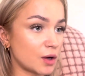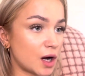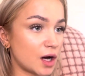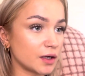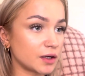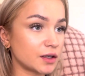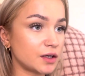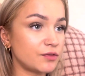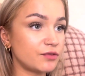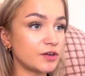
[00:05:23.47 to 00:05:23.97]
I'm
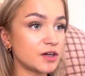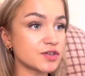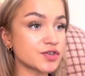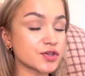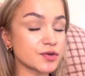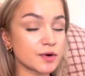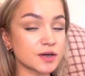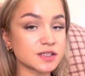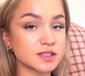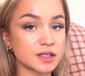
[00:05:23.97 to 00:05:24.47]
gonna finish the
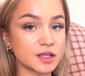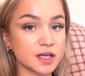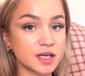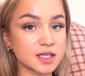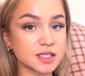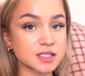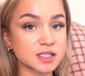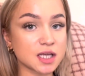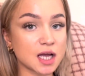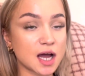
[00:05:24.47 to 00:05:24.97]
rest of
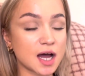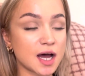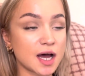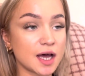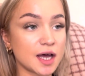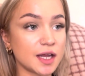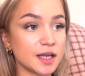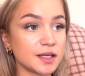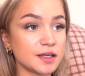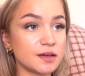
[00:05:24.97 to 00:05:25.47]
this
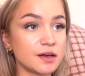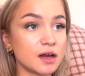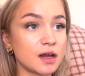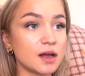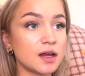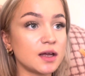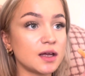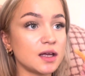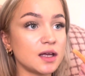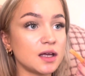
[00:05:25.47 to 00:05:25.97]
and
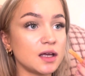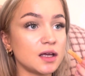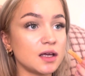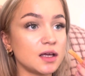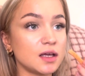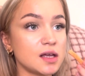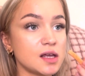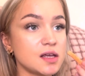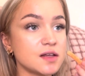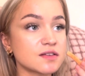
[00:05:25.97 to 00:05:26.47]

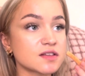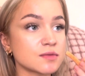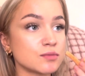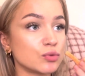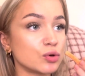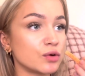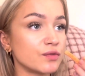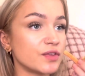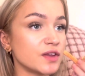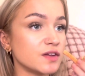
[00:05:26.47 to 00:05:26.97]
eat some more
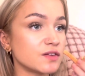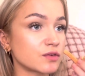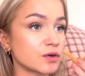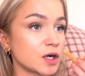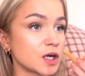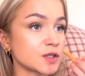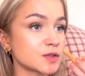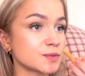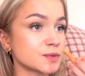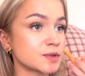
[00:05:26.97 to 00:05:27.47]
of these
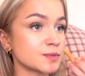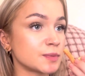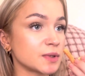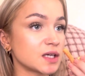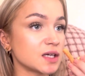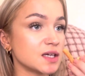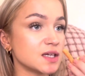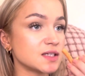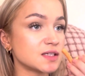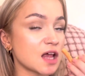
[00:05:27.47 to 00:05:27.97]
crisps
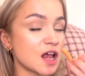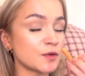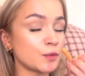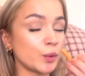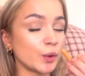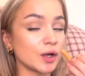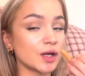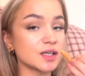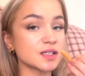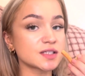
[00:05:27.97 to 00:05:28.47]
because let's be
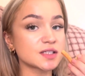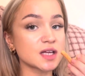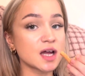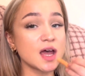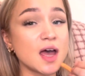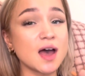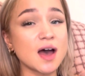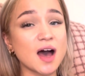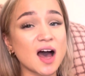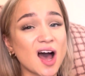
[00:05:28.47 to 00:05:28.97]
honest,
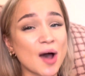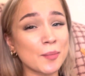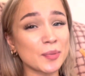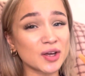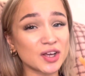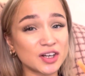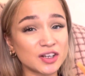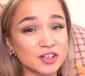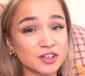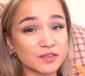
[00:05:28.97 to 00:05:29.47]
am I
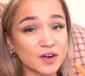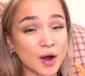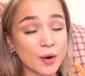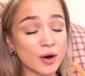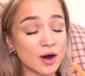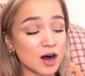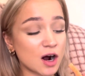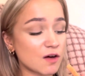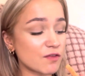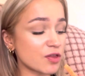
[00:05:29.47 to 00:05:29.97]
gonna devour
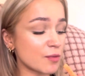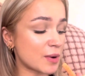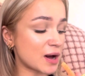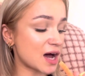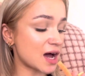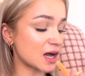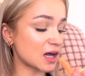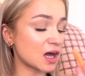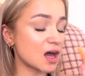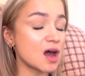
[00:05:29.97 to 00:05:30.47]
half the
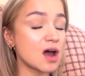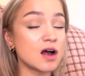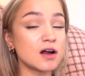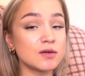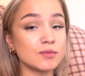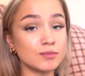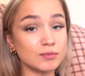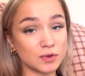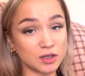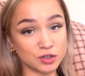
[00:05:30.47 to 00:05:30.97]
bag?
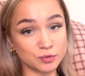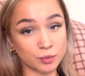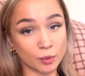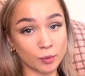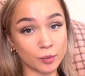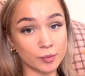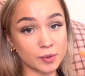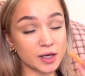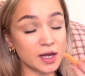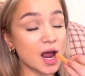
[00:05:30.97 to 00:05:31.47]
Most
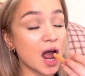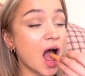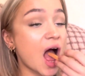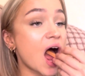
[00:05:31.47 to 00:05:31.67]
probably.